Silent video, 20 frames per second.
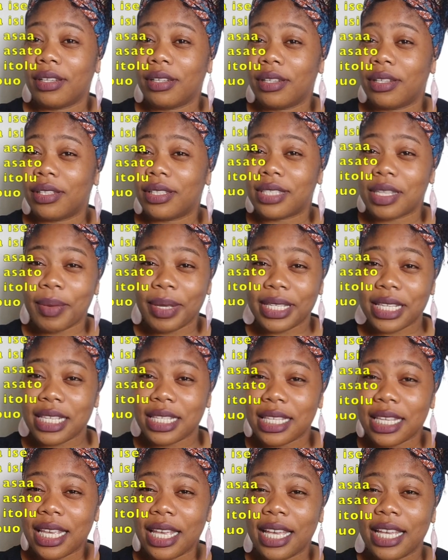Does that make
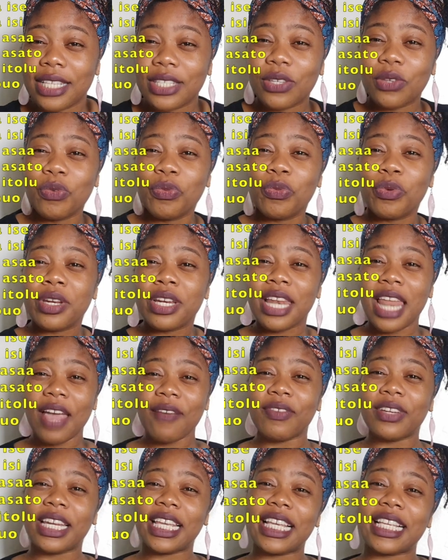sense? So
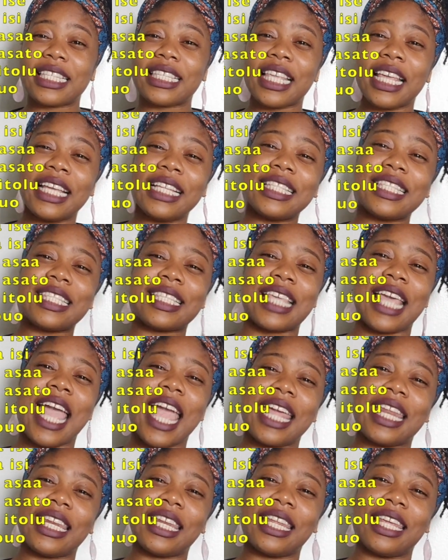11 is
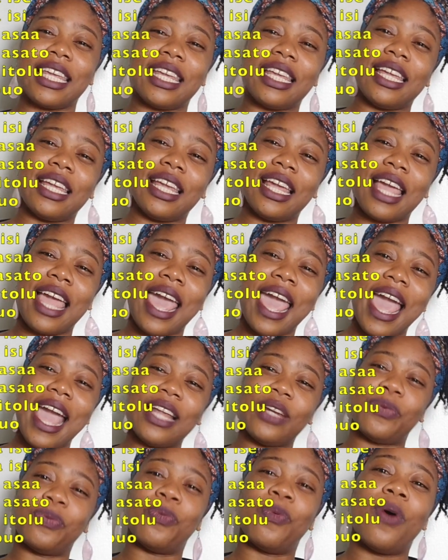10
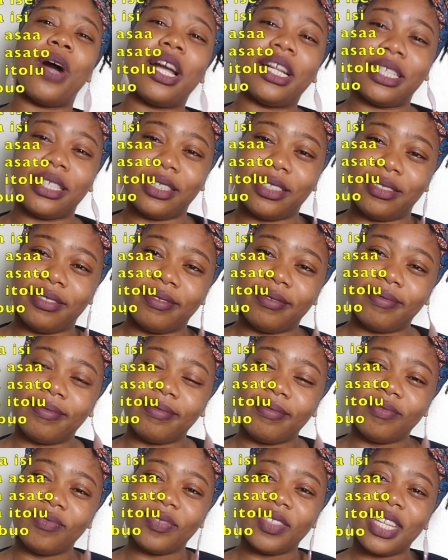and 1.
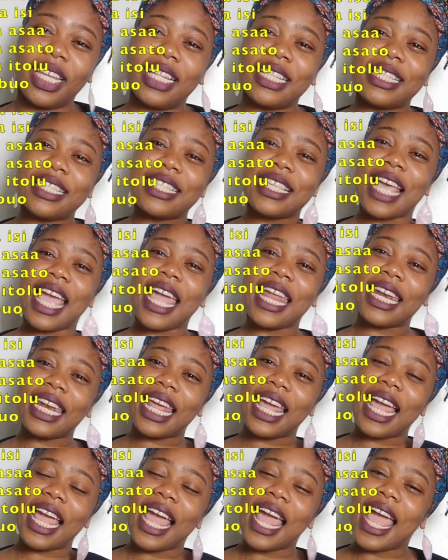10
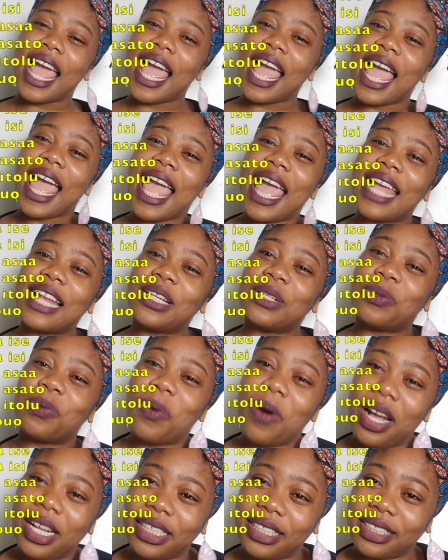and
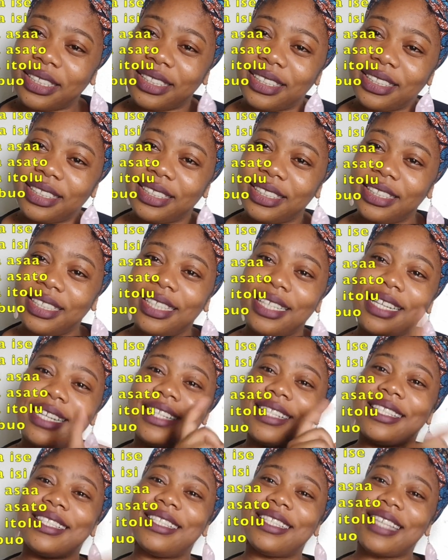1.
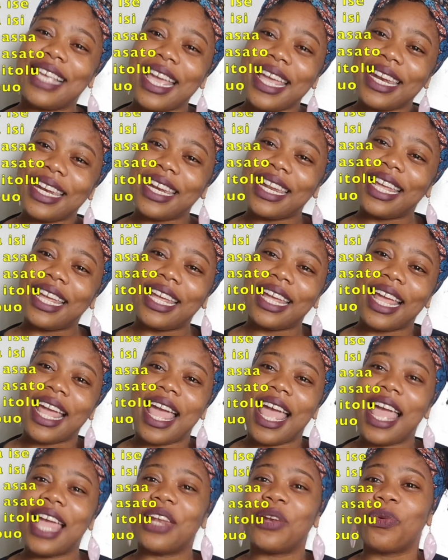10
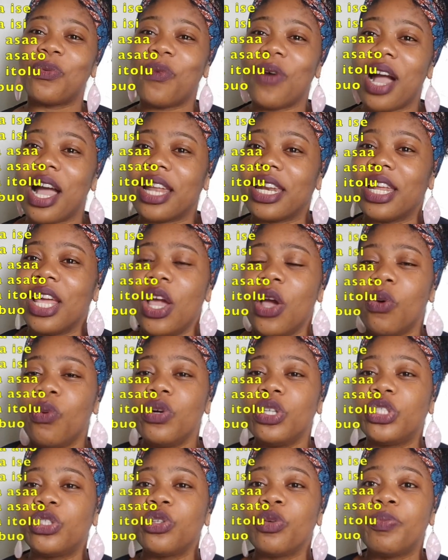and 1,
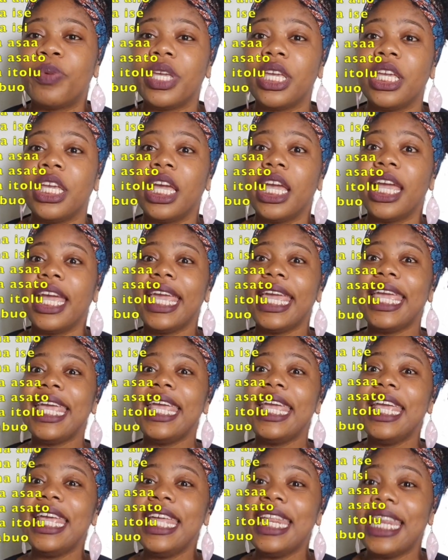which will be
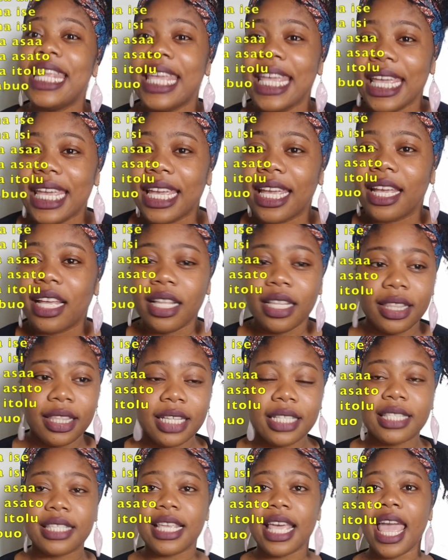iri, the
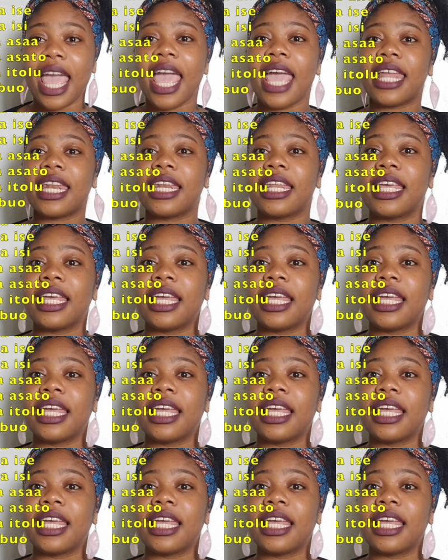10,